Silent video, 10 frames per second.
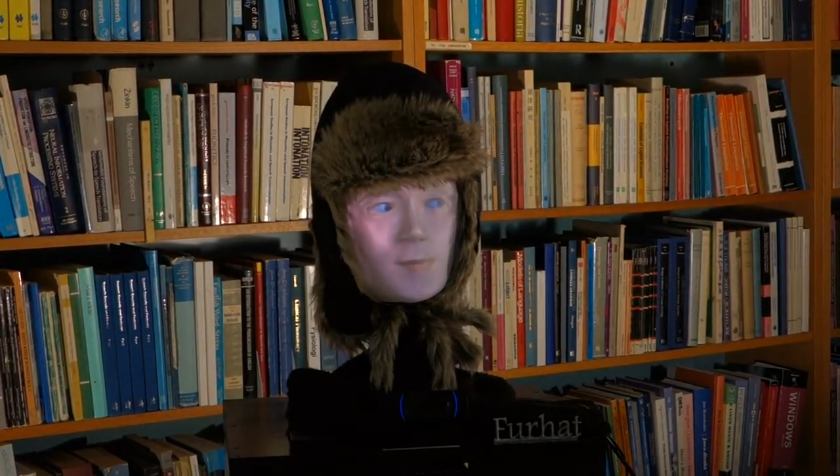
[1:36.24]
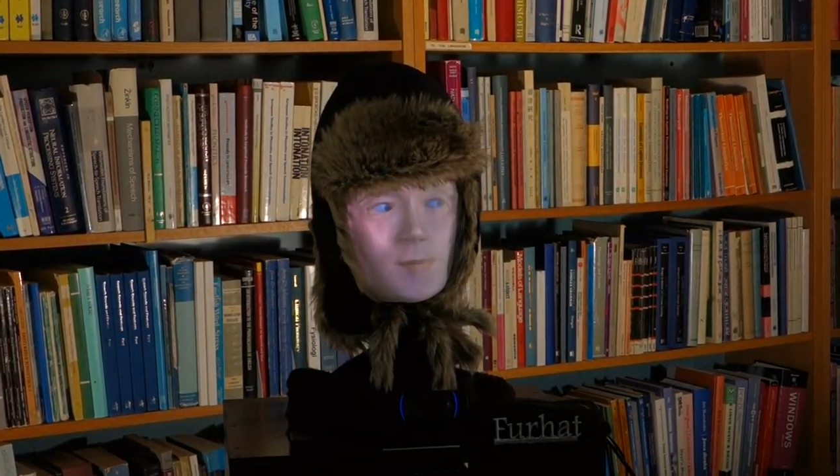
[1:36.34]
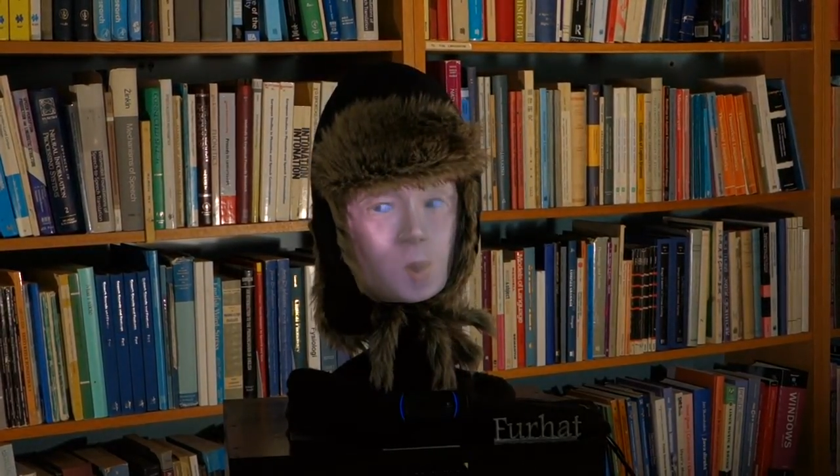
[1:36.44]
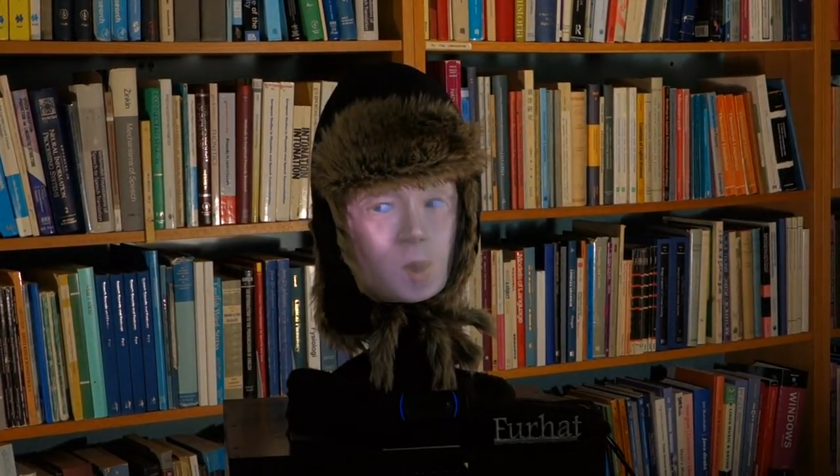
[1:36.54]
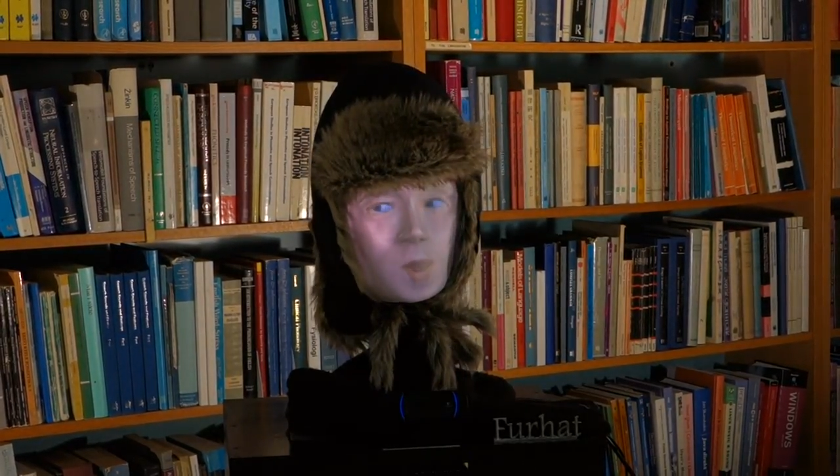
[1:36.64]

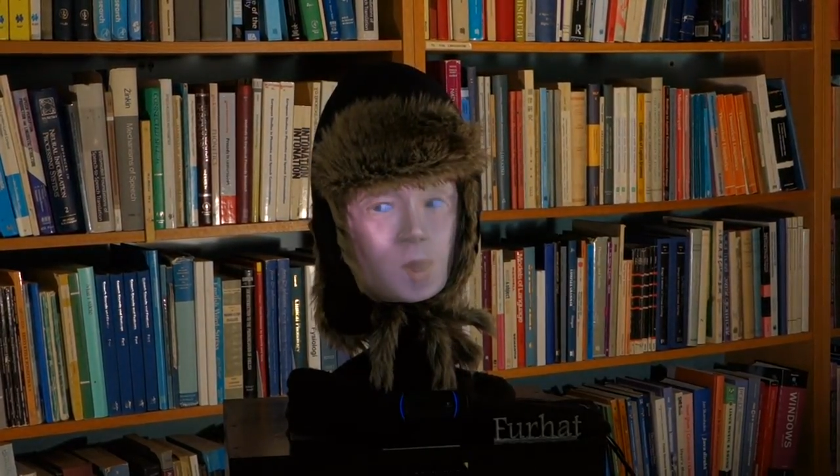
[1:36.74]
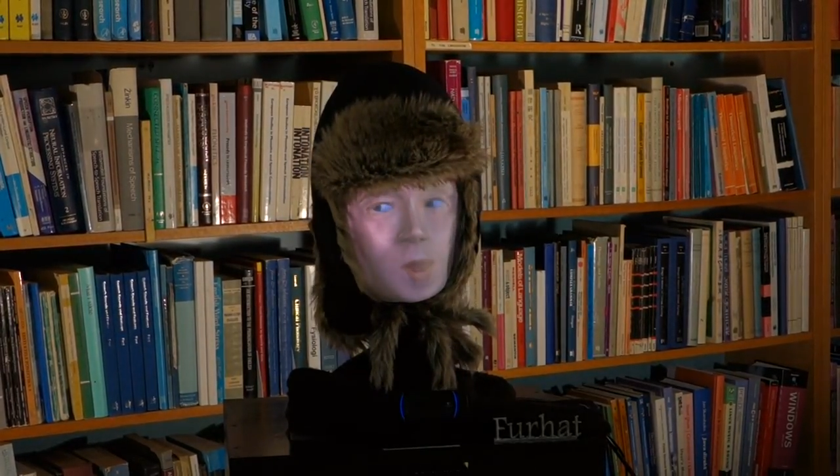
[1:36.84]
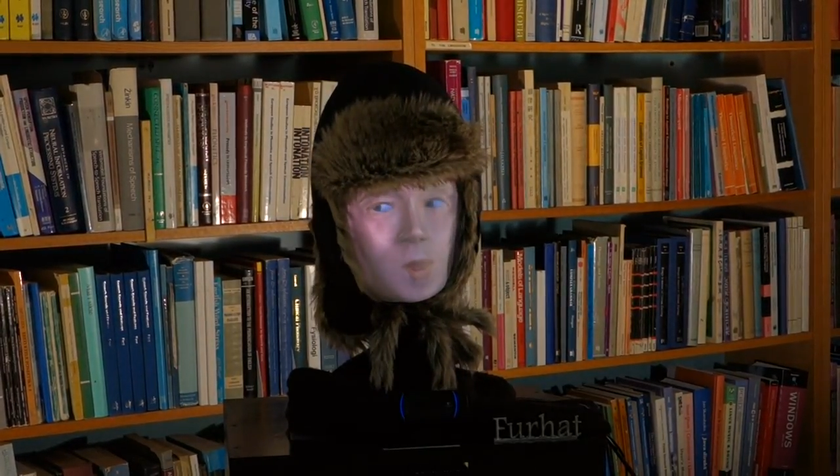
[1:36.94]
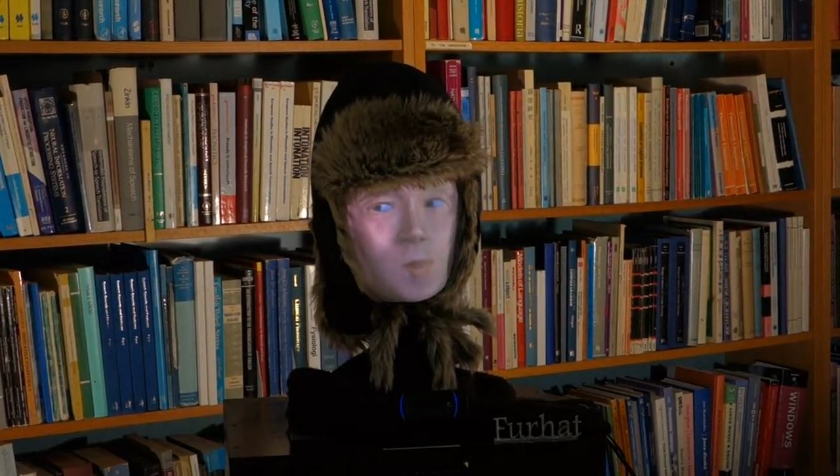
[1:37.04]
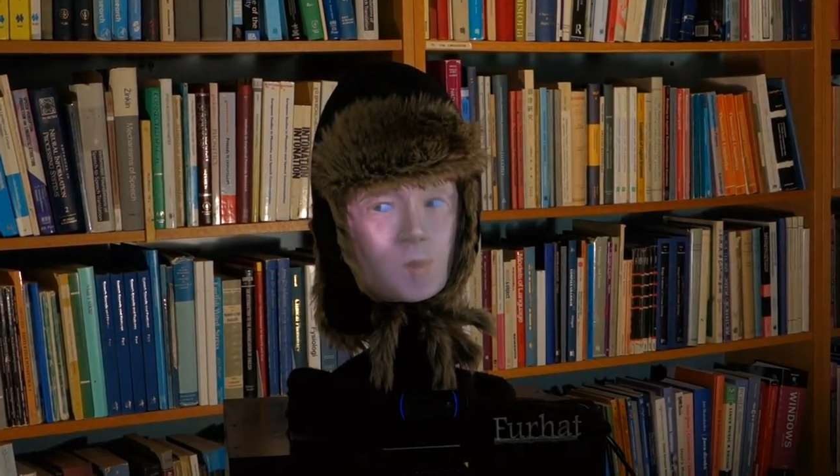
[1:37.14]

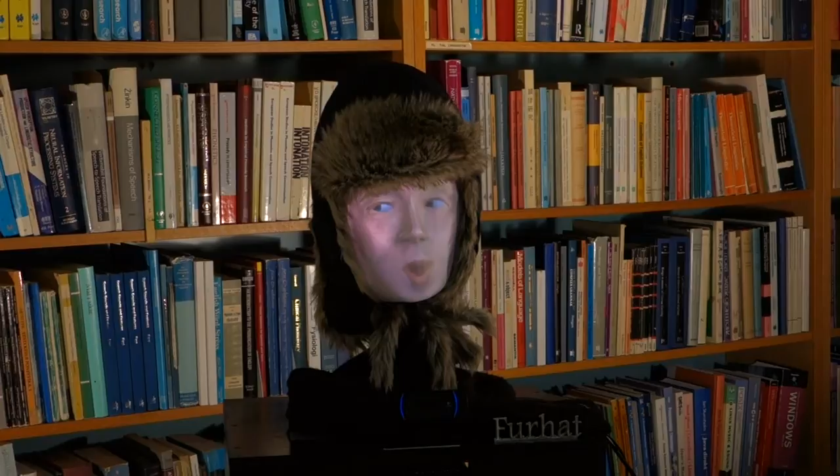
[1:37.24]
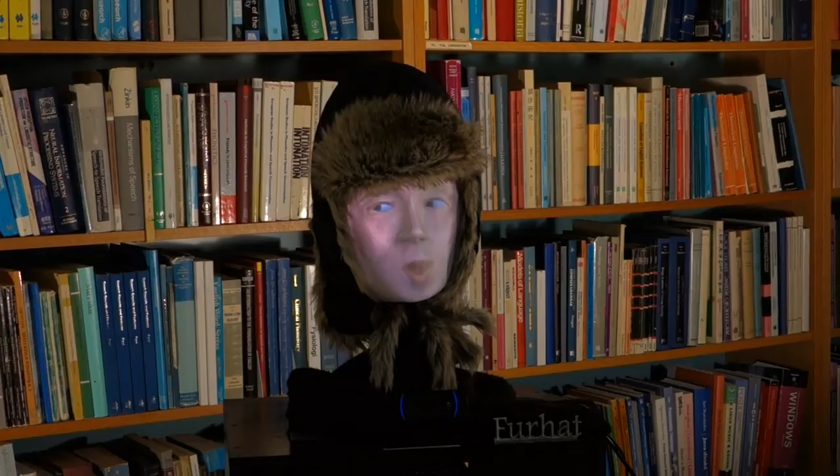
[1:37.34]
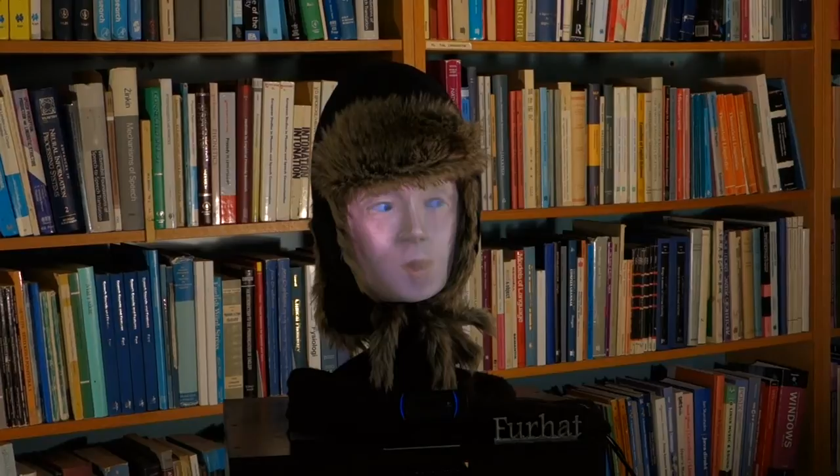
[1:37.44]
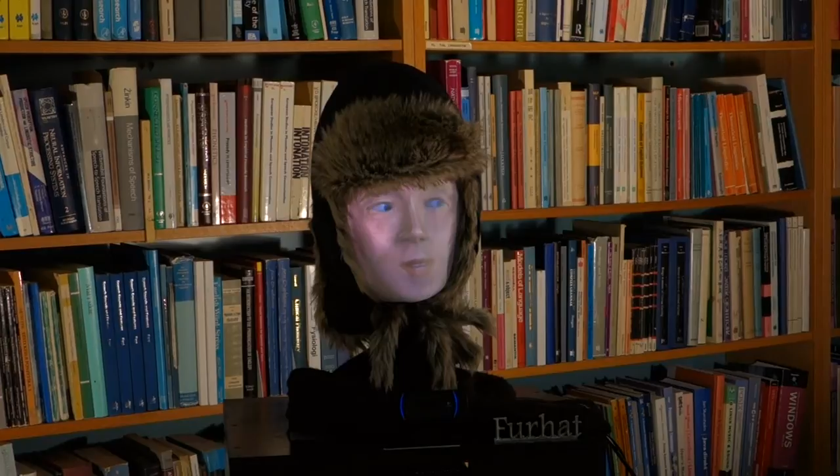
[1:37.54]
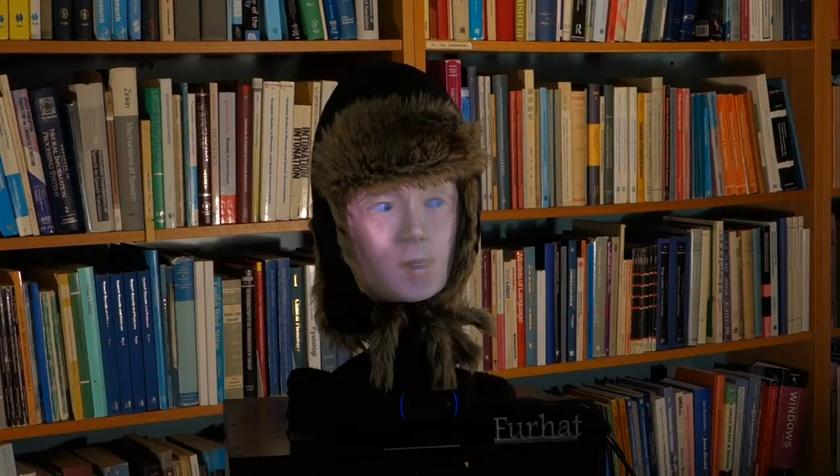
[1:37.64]
What-old school